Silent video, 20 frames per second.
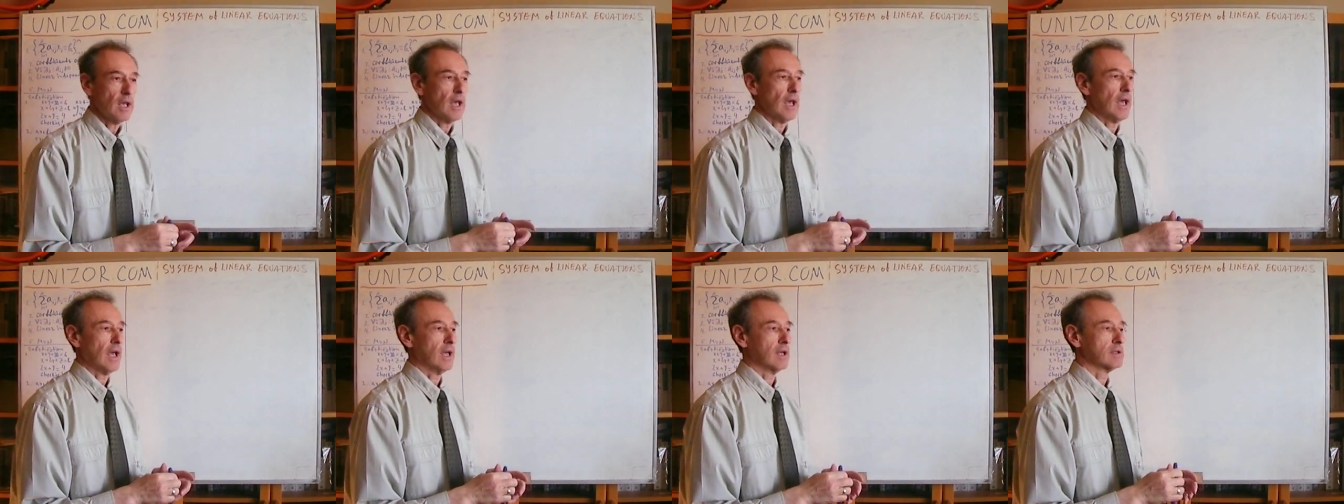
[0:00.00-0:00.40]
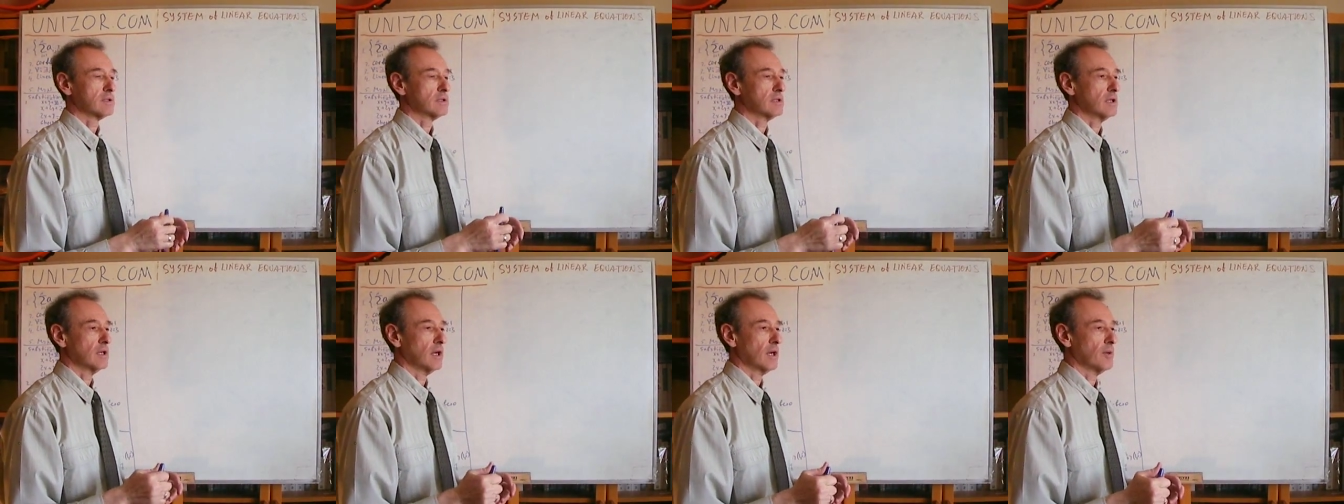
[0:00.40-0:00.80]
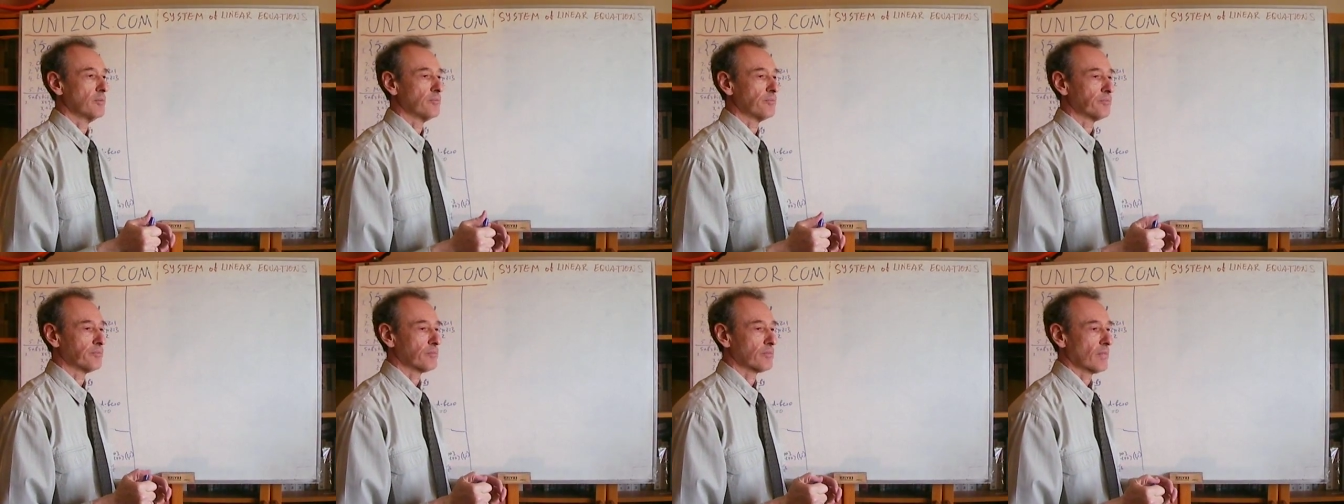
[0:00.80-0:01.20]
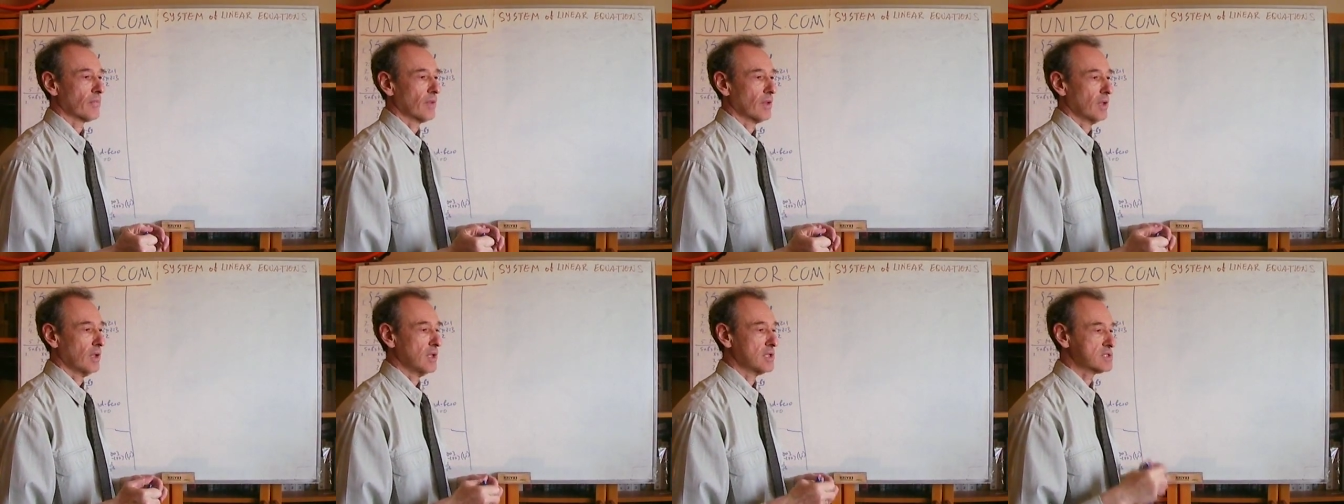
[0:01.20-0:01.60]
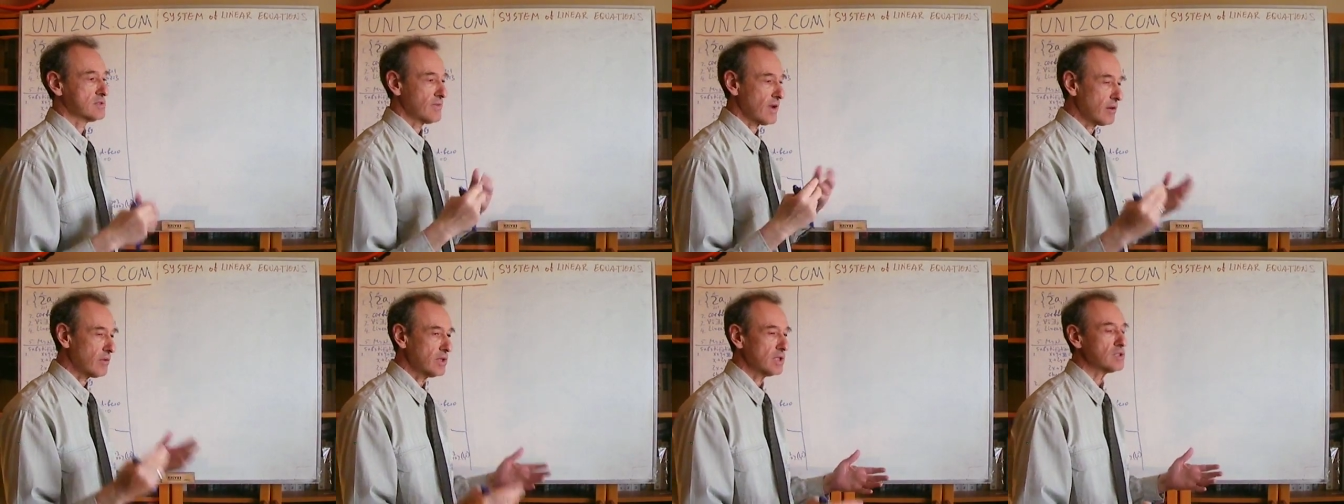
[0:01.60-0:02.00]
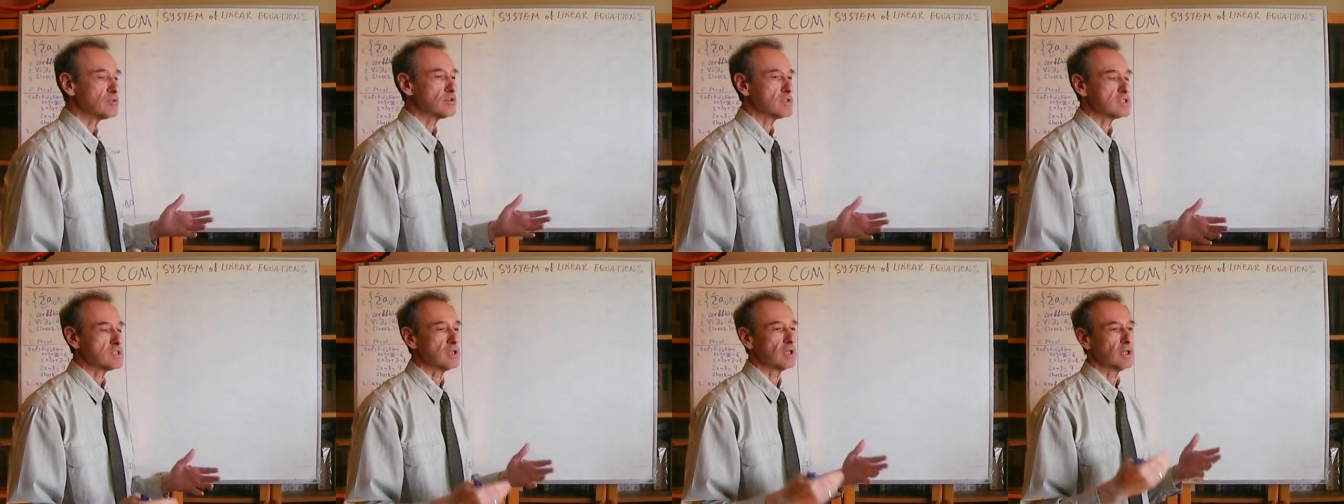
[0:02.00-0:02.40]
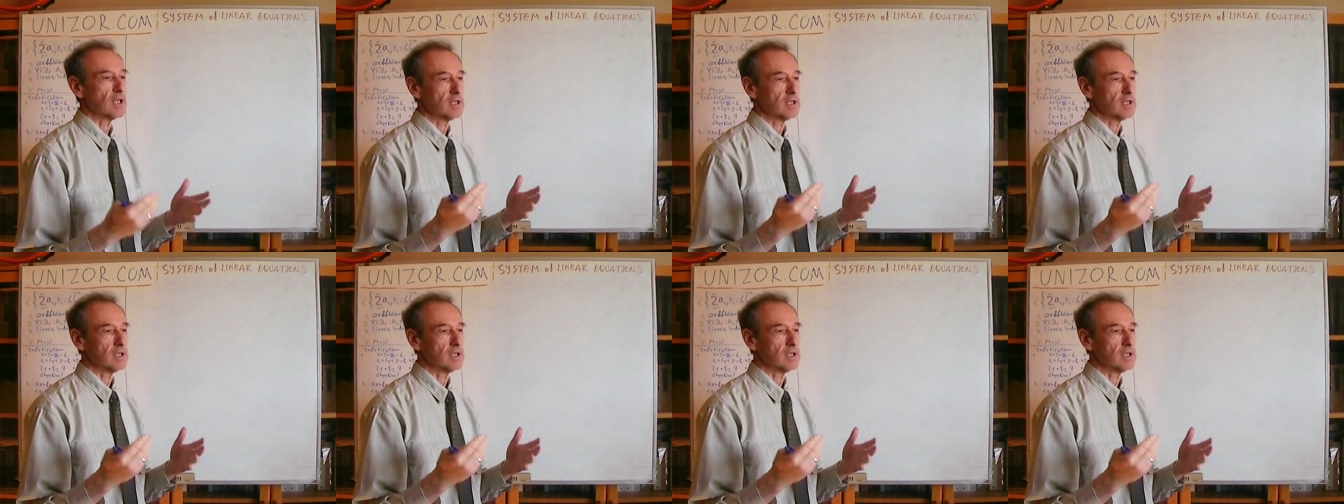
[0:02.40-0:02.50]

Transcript: and um, it's very interesting